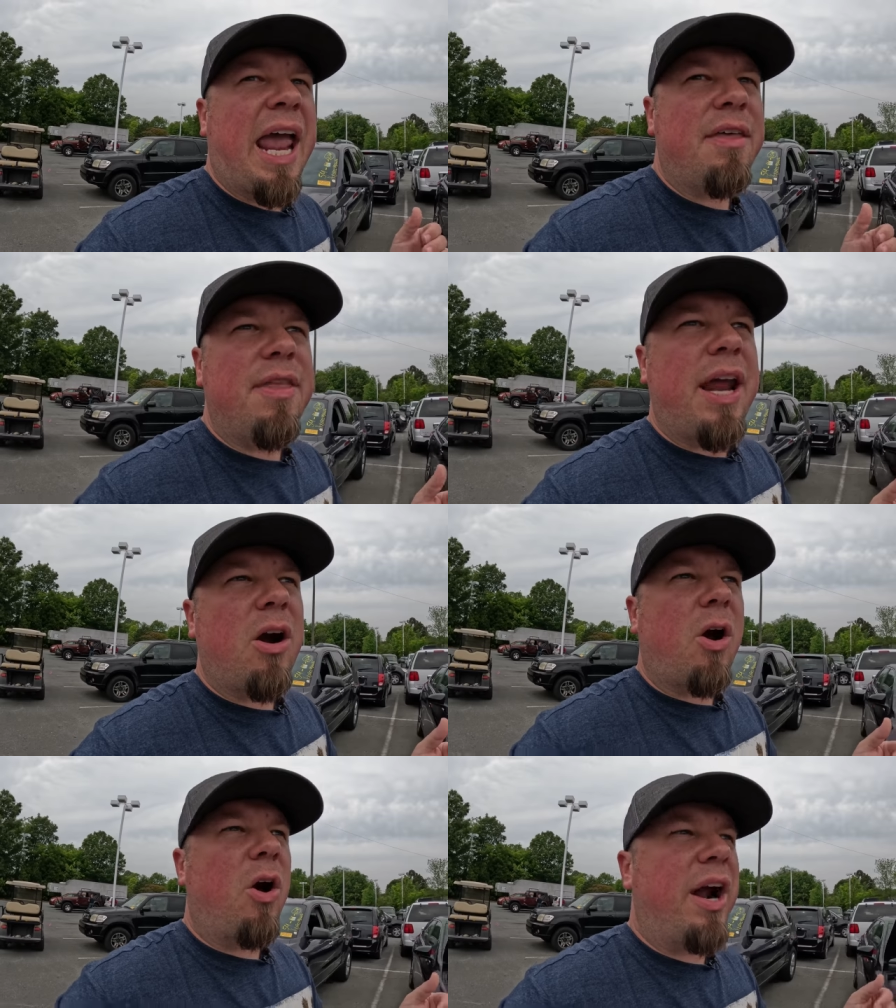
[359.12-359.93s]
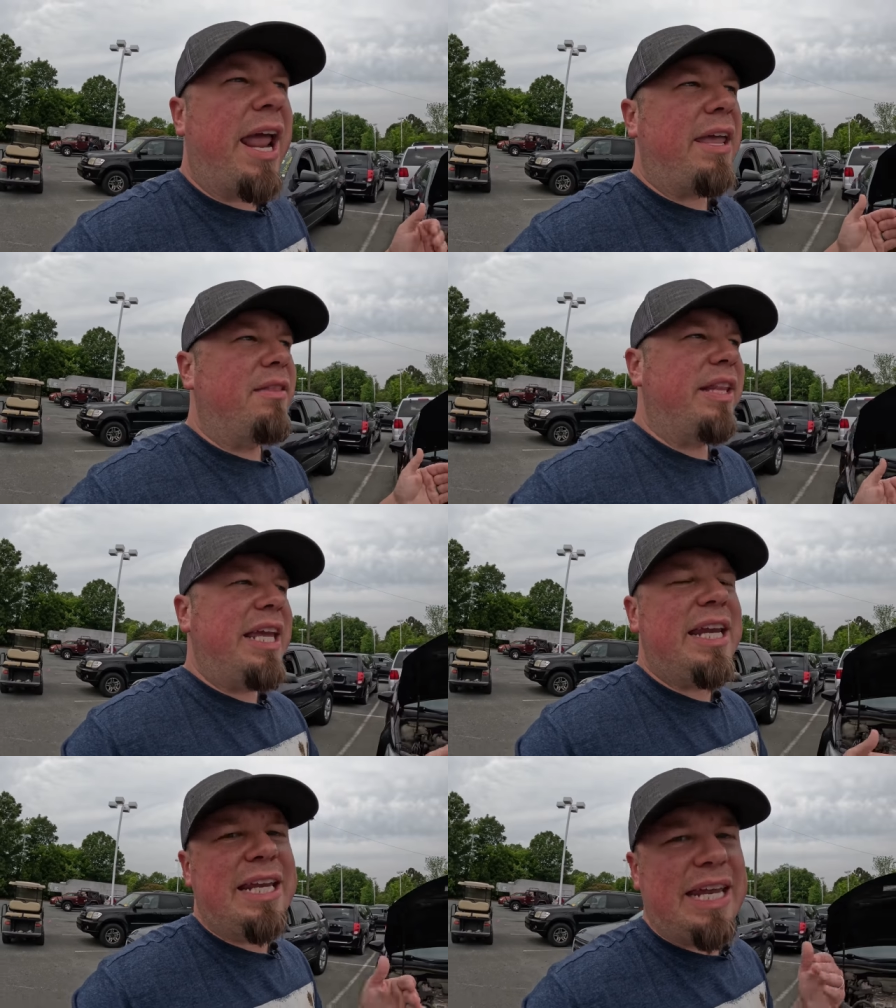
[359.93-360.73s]
And they are a
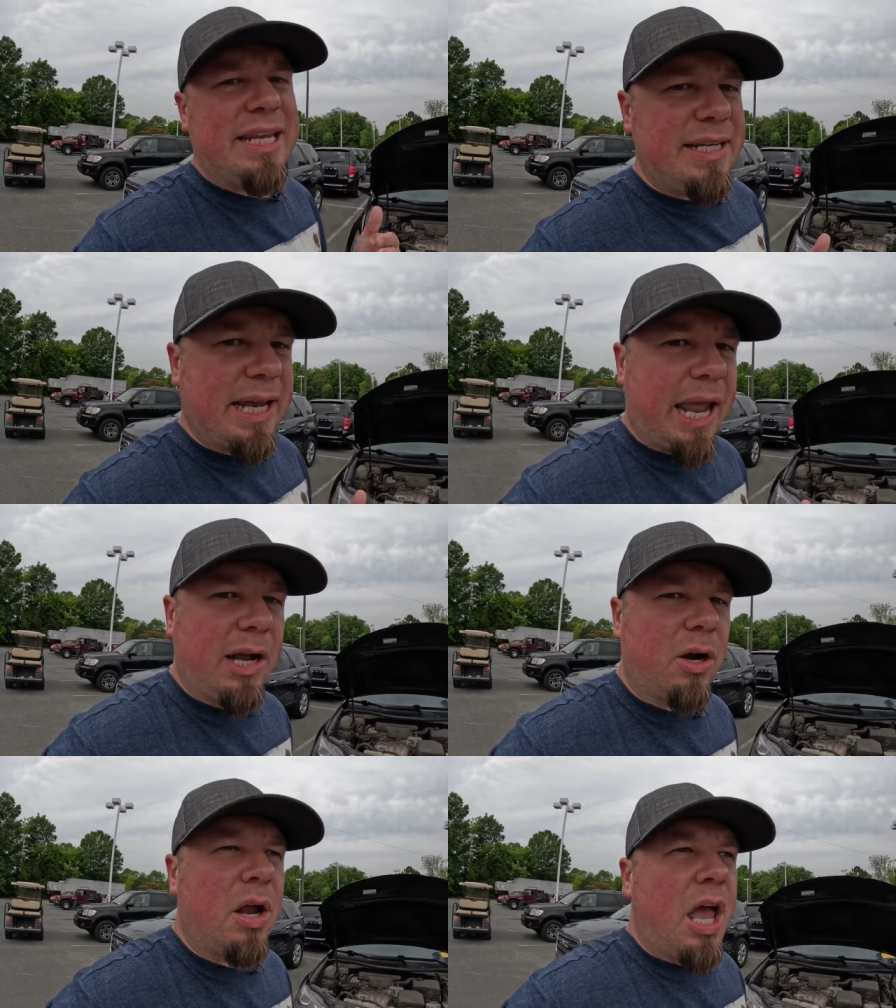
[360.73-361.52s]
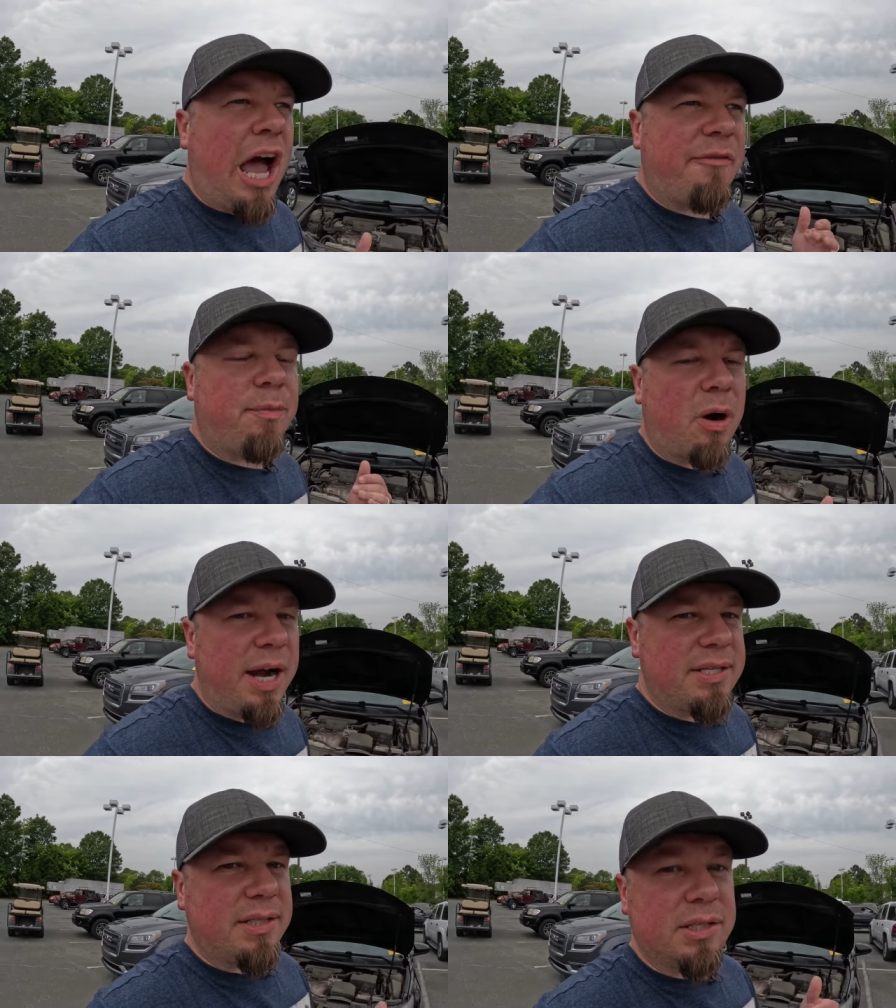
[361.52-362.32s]
leading indicator of
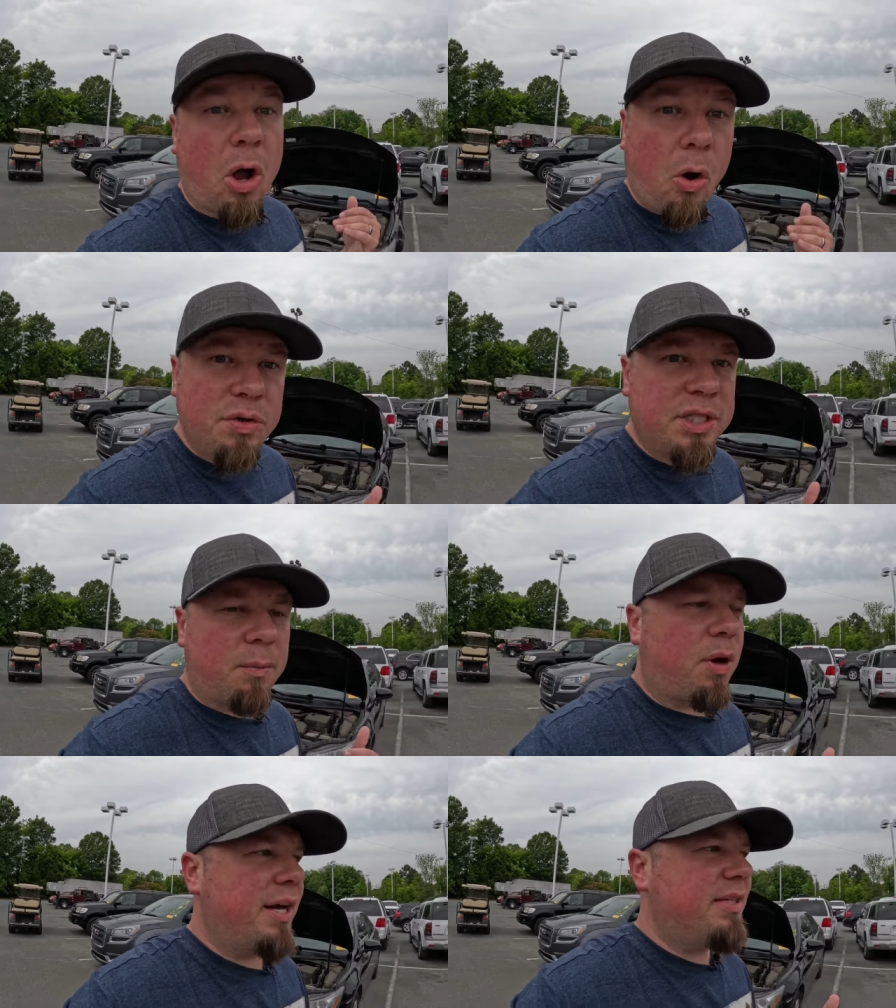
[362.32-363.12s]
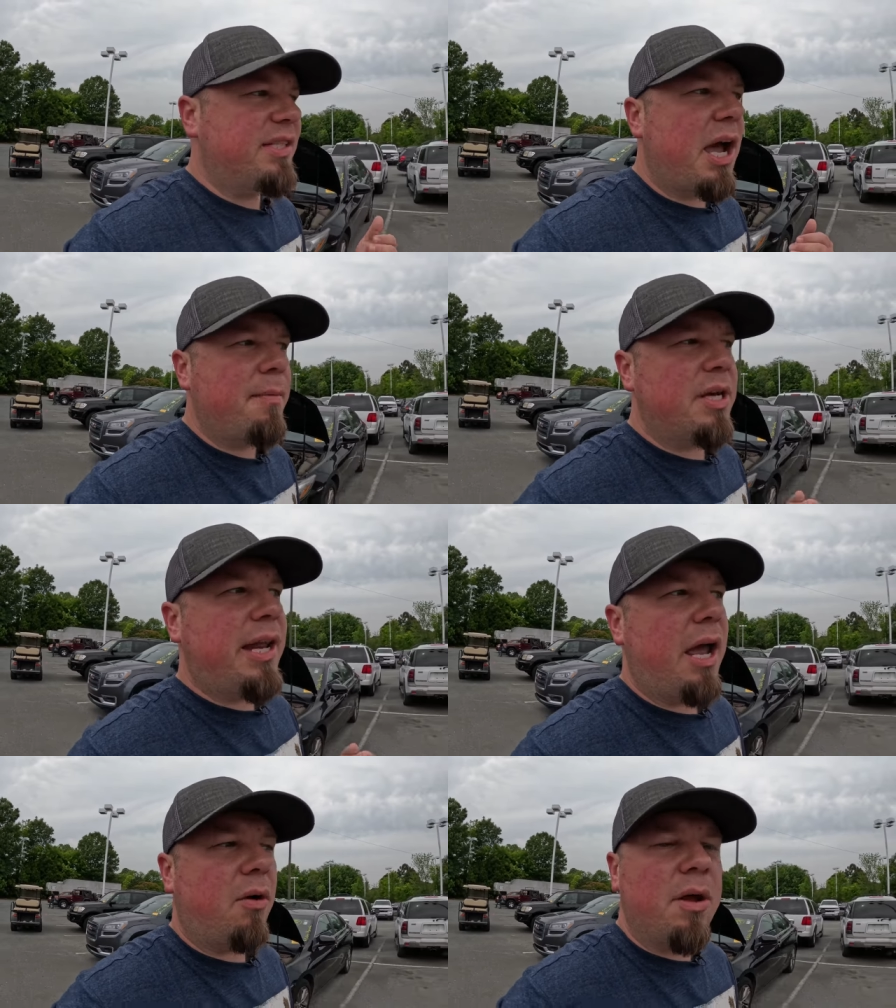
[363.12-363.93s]
prices, wholesale prices coming
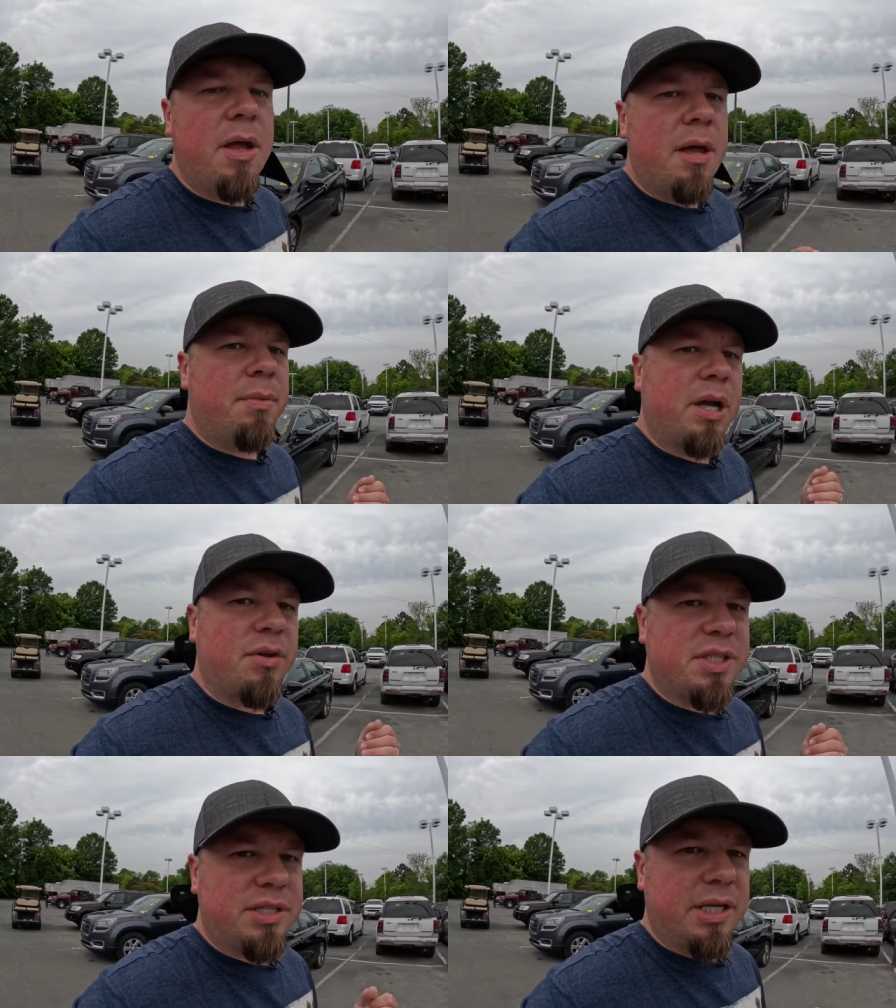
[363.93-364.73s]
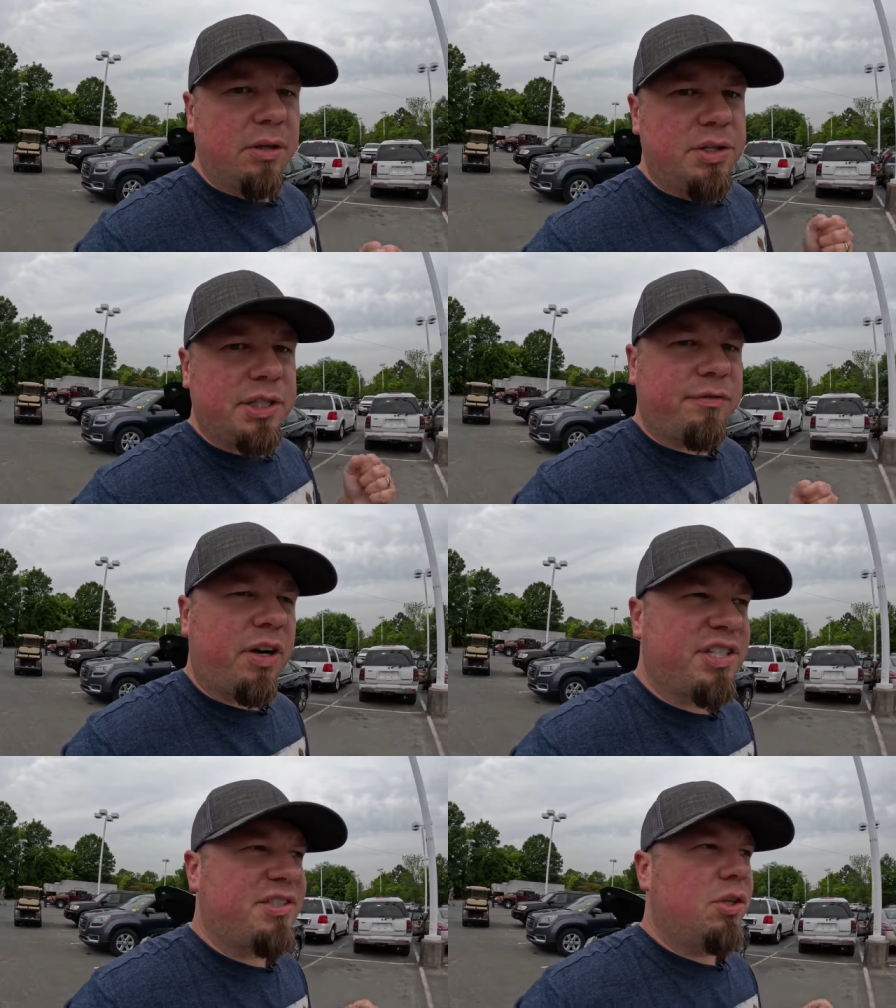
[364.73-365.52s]
down because these dealers, these franchise